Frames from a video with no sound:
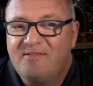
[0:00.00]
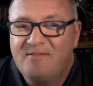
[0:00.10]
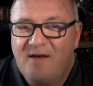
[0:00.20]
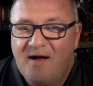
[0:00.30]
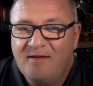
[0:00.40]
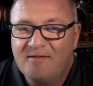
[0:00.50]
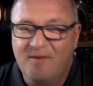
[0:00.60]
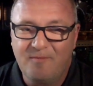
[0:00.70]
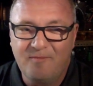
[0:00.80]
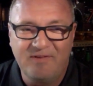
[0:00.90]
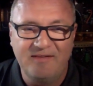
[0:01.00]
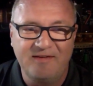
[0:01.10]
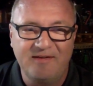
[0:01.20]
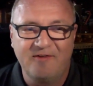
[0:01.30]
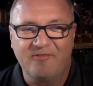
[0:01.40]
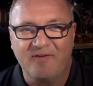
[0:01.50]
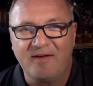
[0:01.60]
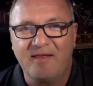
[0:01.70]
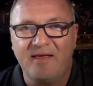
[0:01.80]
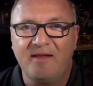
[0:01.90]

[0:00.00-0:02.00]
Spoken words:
It's not completely different,